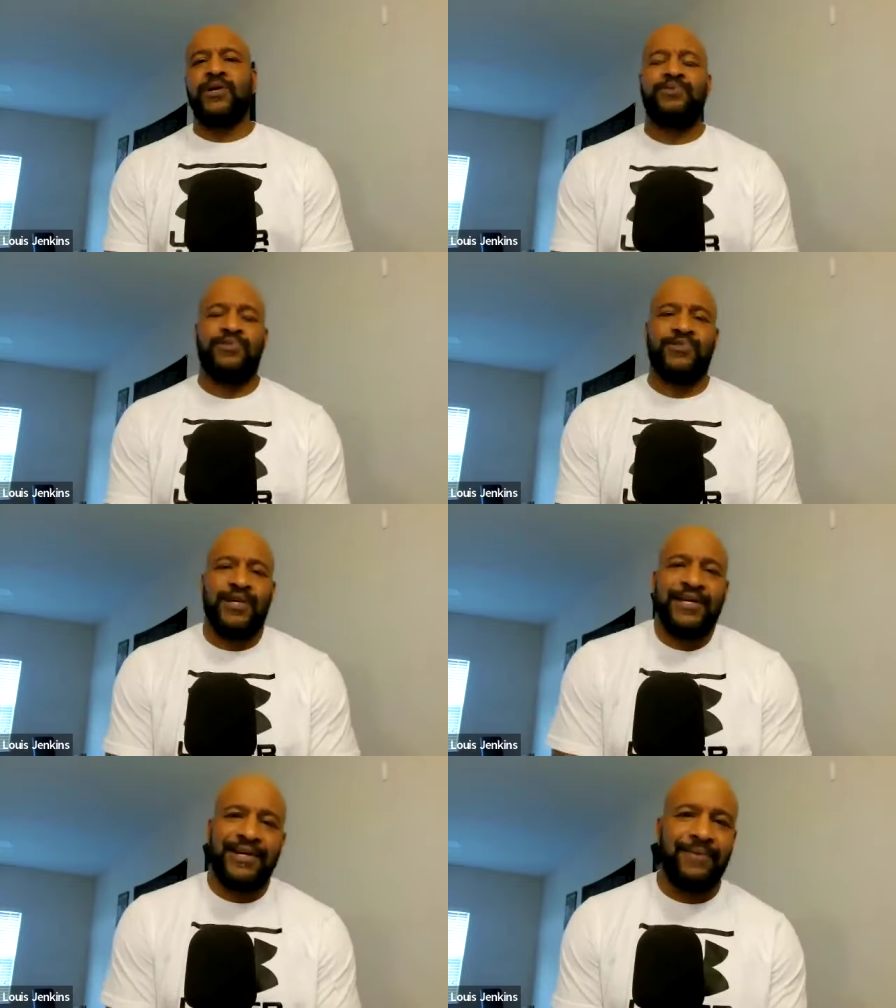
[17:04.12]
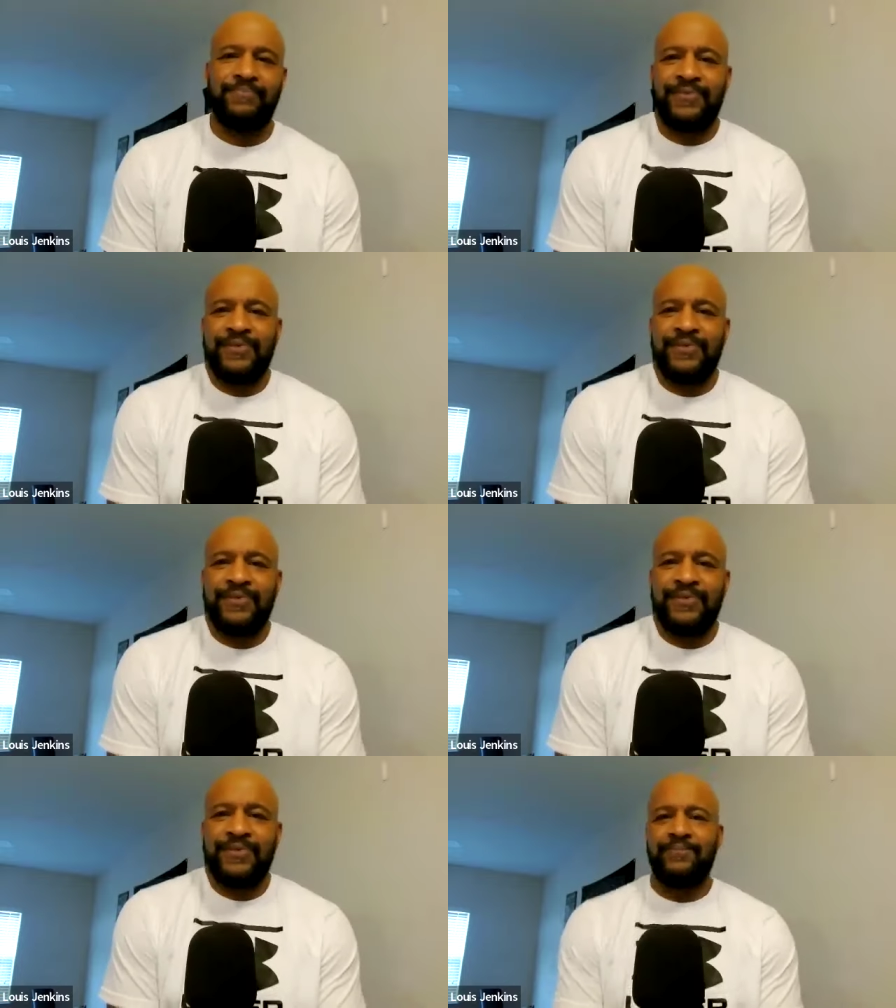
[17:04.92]
I'm straight. I'm
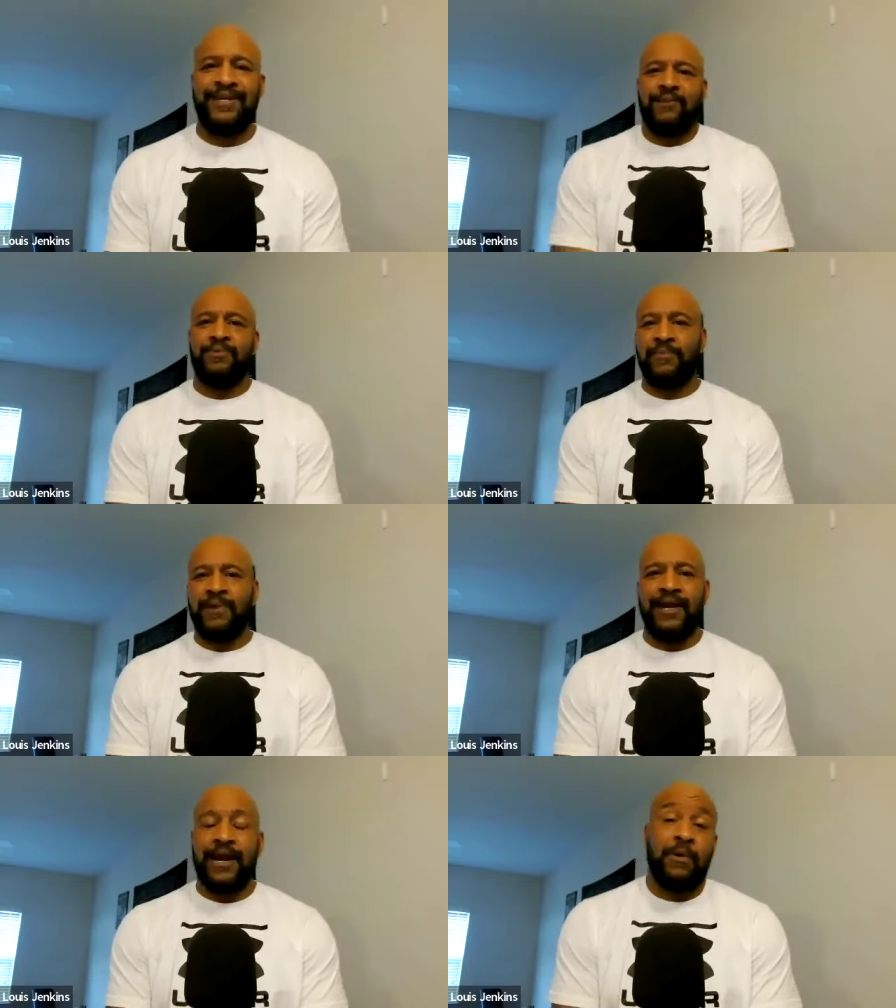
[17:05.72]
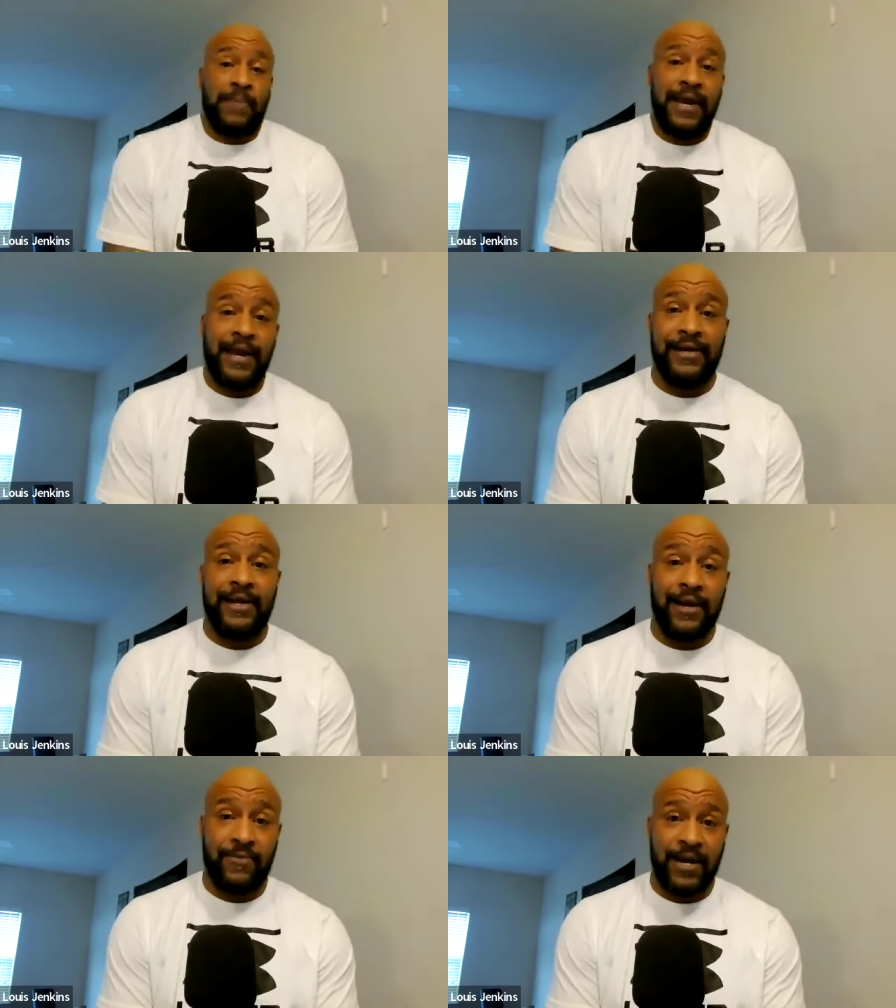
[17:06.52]
I mean, you know, I'm the man. I'm a
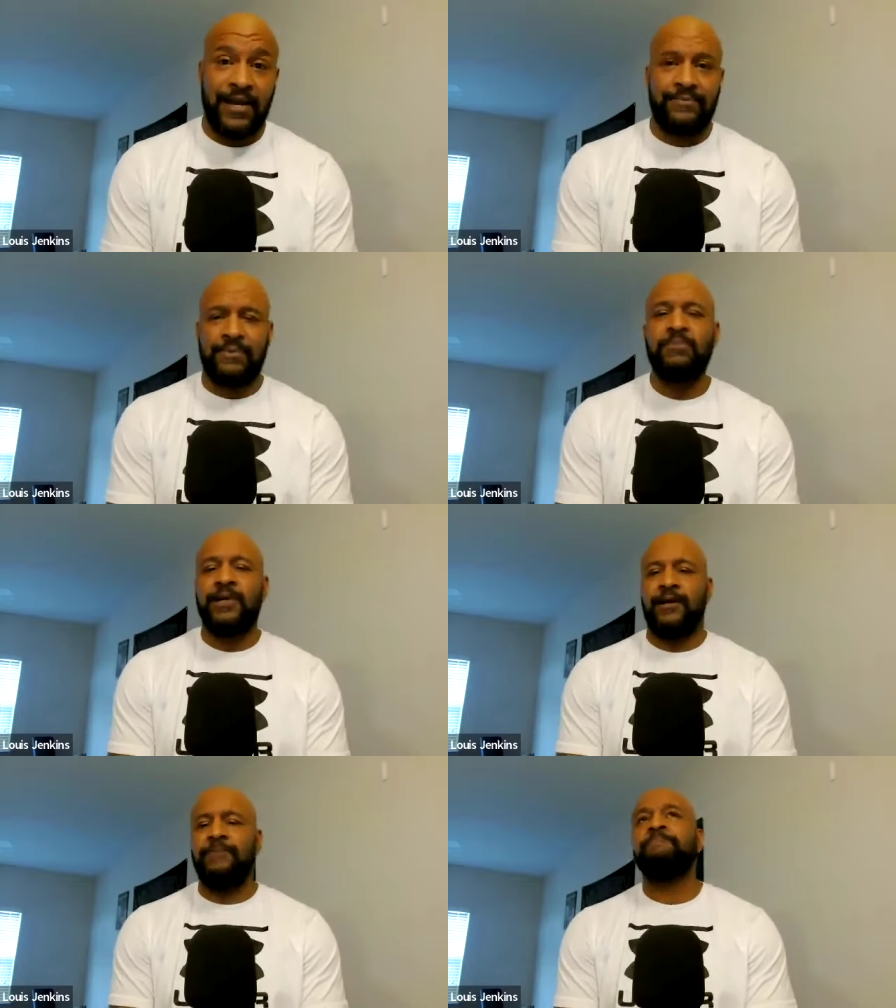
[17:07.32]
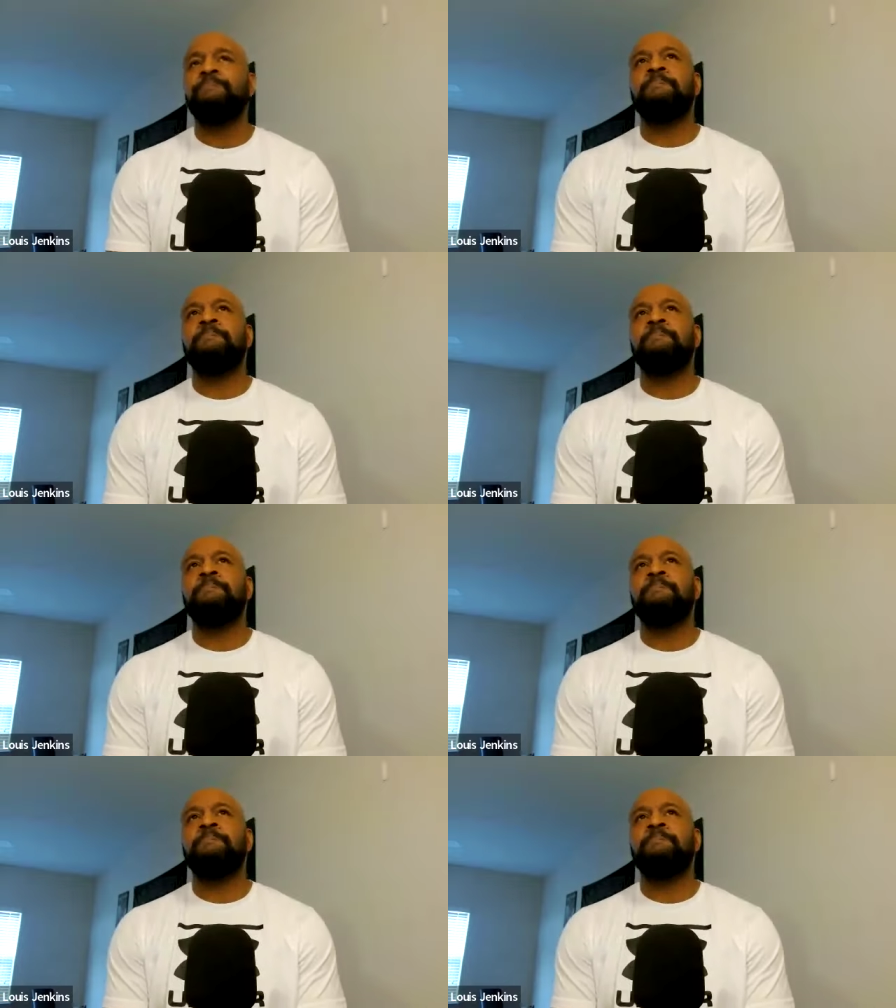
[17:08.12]
man now, right? Man.